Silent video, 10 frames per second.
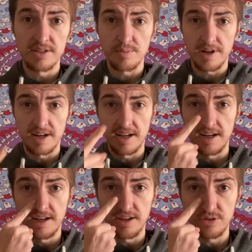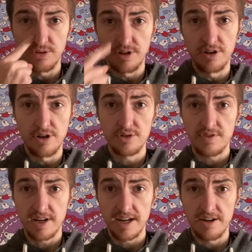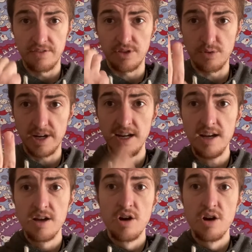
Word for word: We're going to inhale through the nose for a count of three,